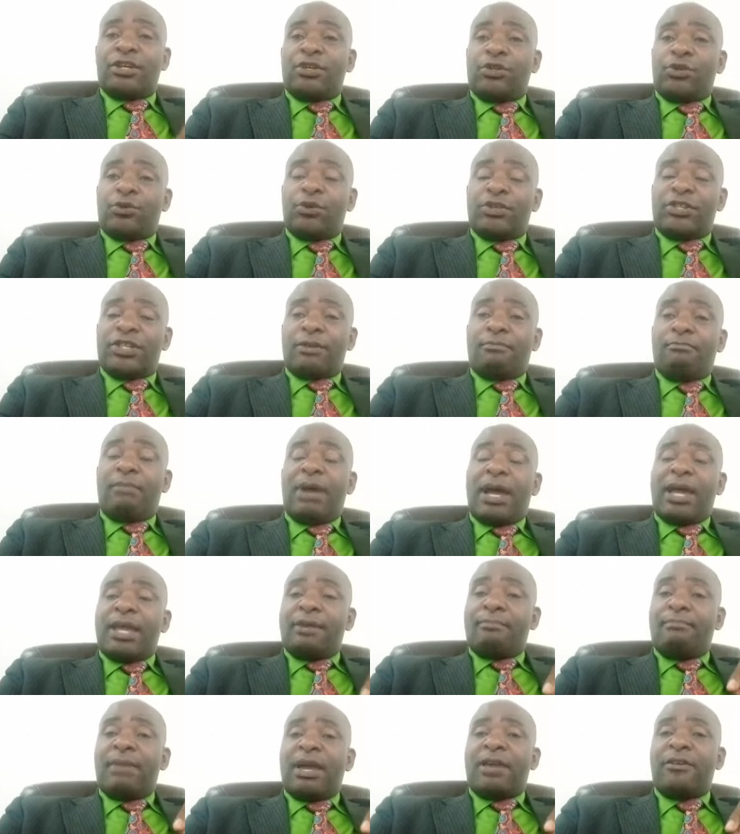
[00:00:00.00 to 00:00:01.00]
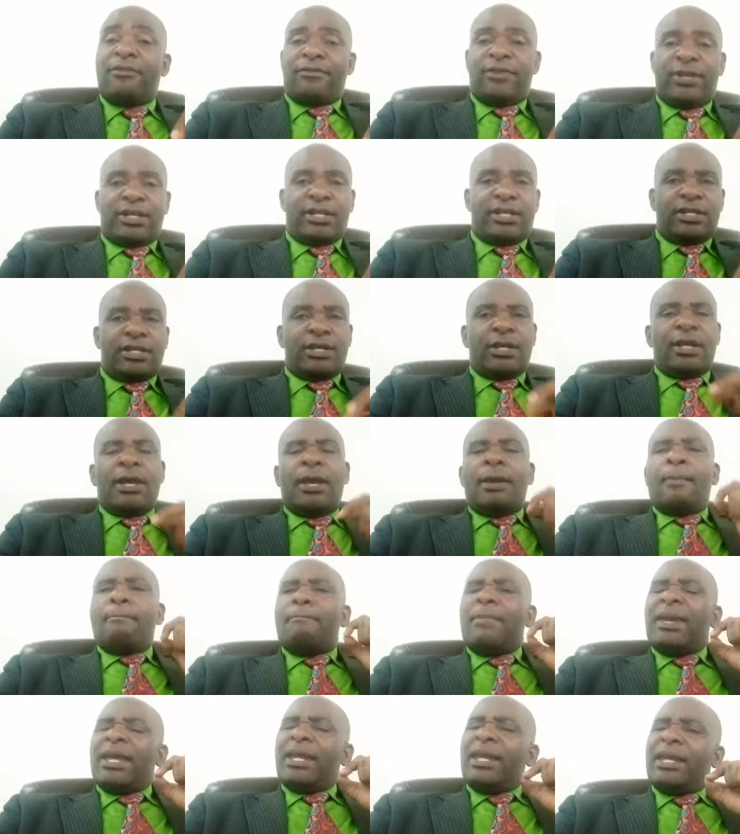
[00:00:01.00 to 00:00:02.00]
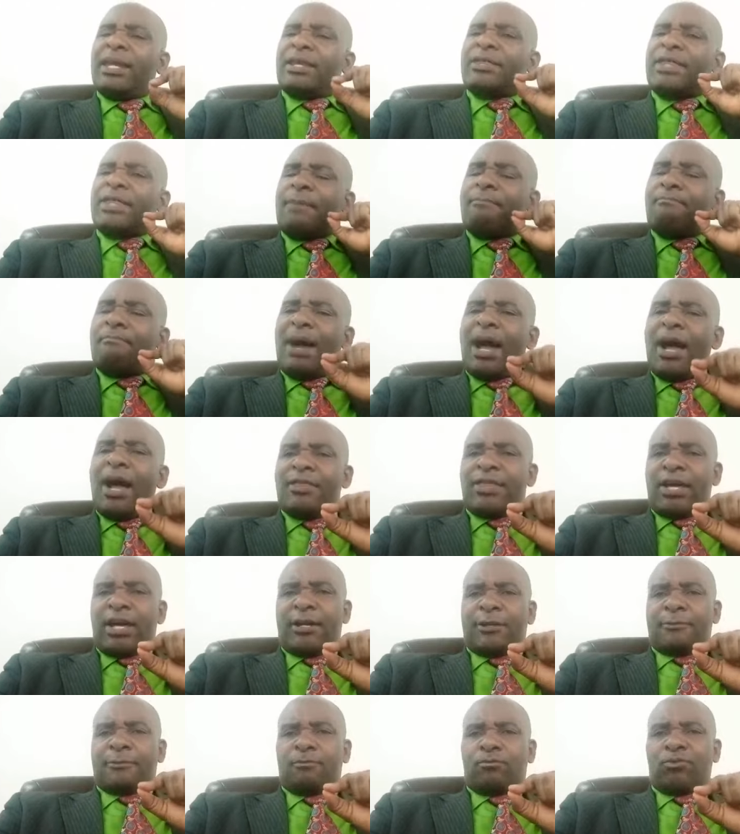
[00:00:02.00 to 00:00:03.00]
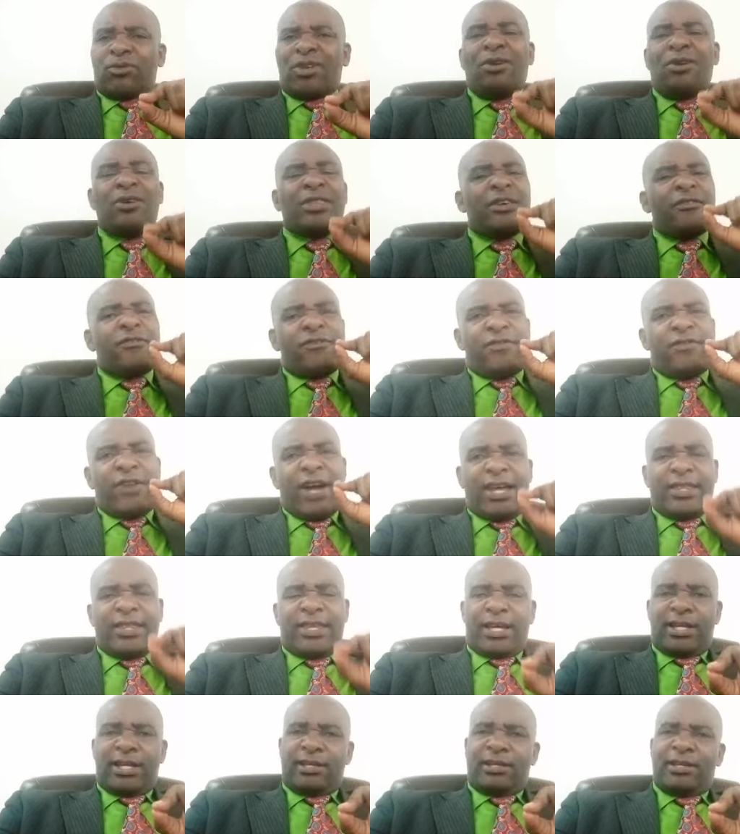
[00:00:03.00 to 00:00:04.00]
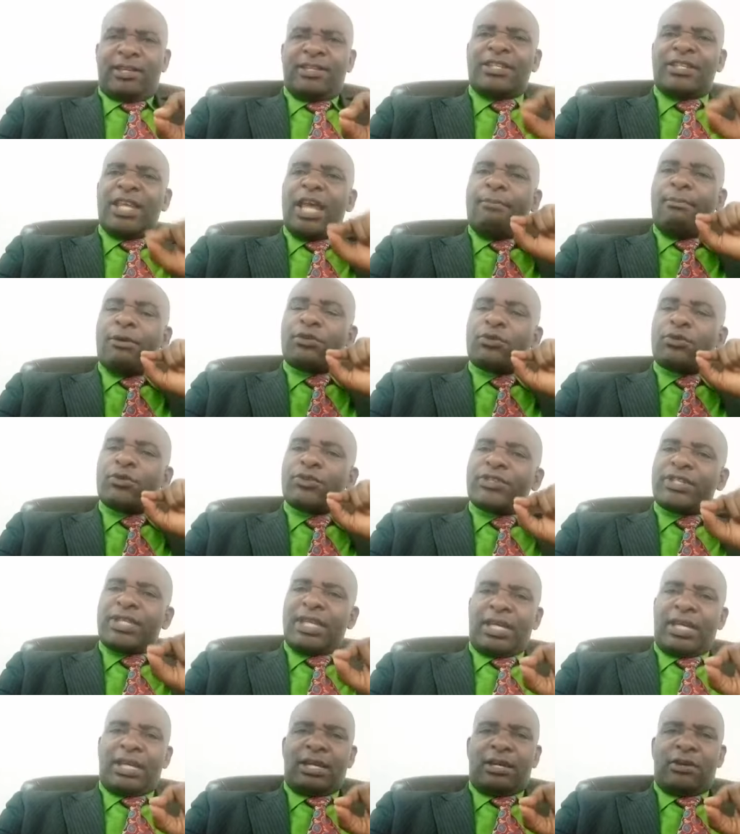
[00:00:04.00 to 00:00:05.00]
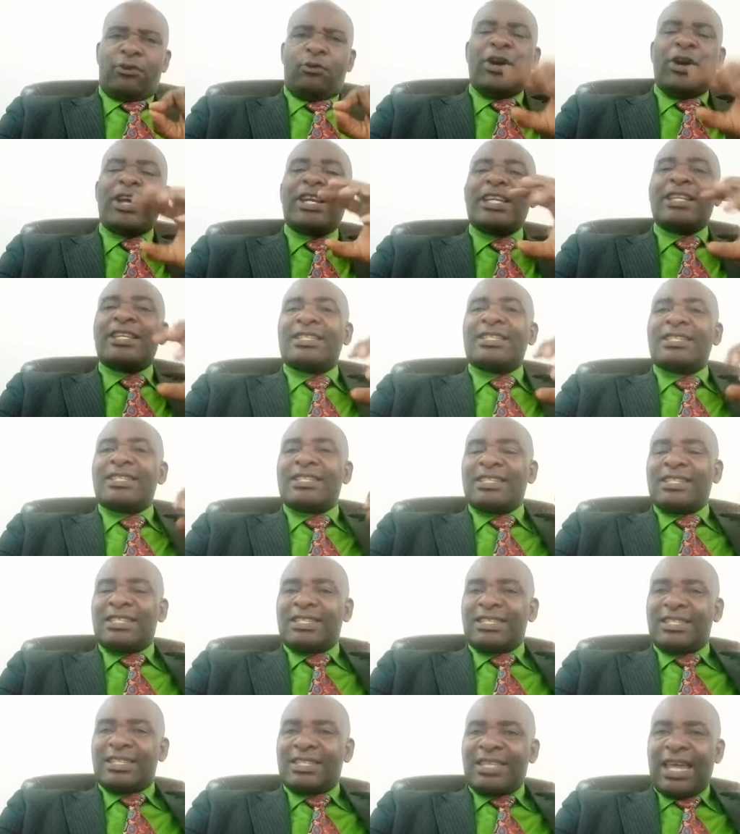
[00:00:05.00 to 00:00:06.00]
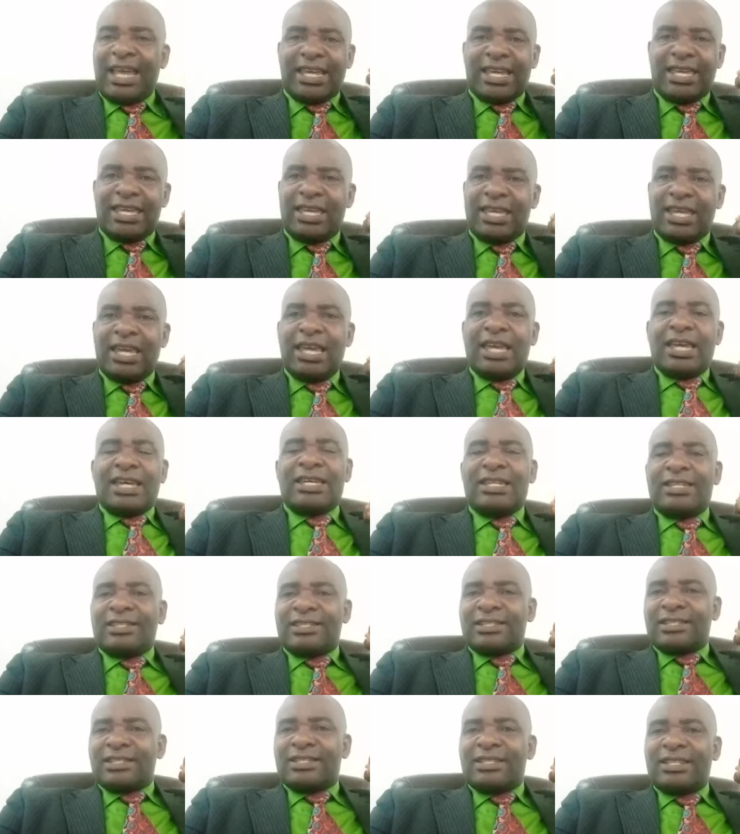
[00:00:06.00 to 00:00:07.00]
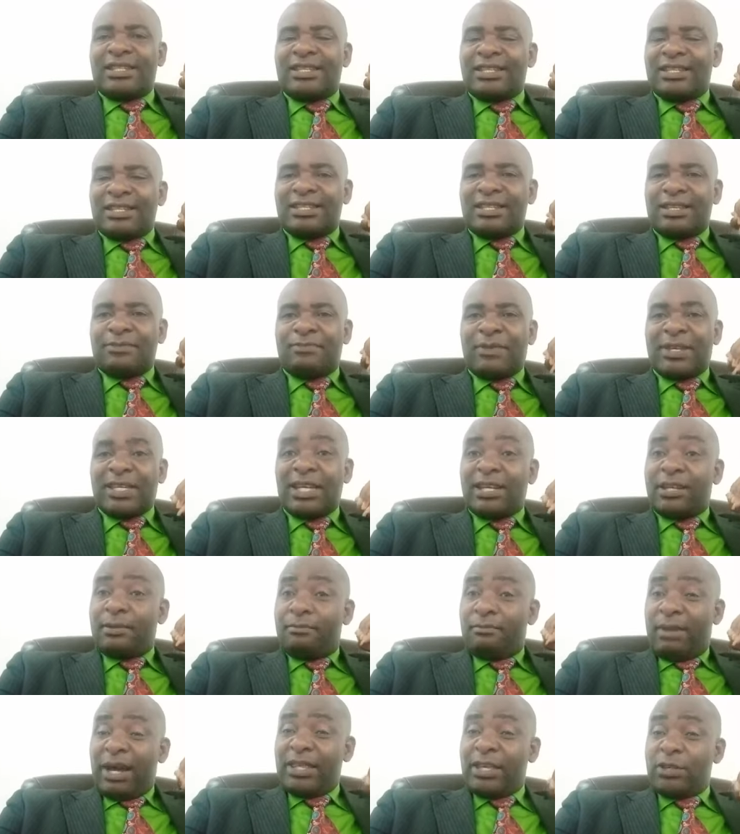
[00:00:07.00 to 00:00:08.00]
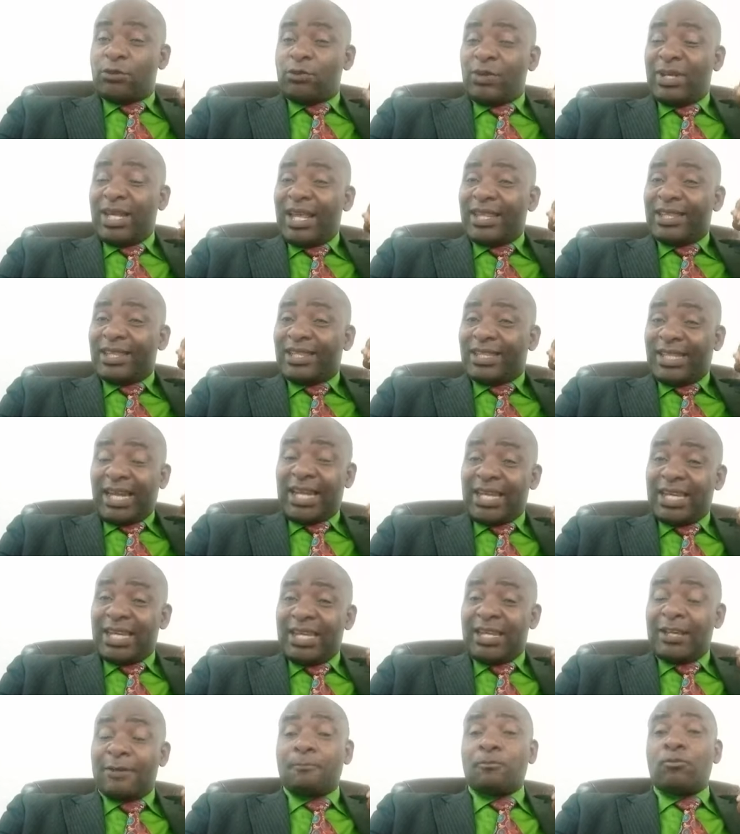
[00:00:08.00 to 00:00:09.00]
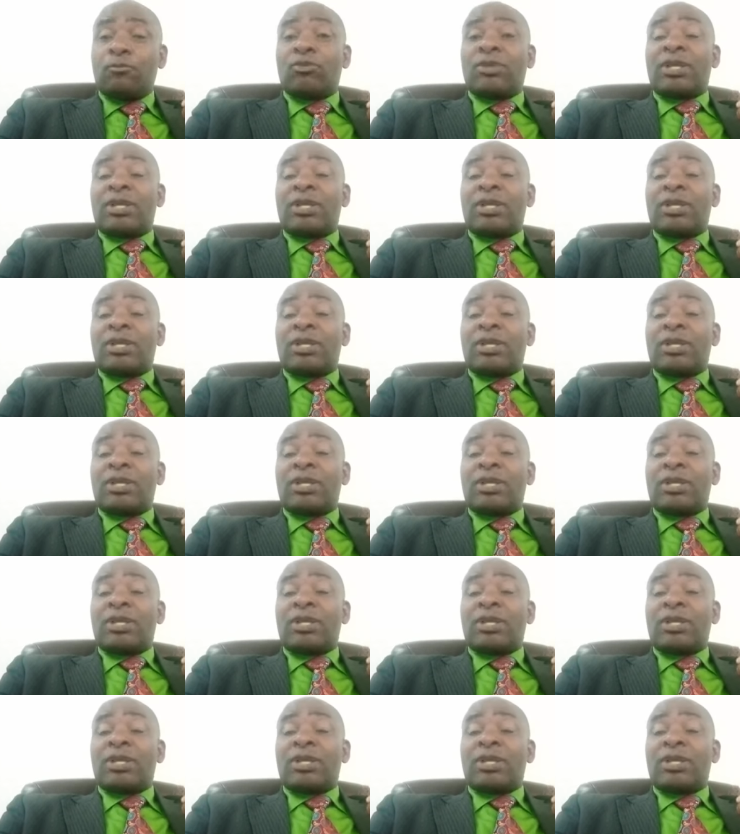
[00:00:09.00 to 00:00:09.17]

using my, my feet. Meaning the mother or the father is able to sing when she's taking, he's, he's, especially the mothers, when they're taking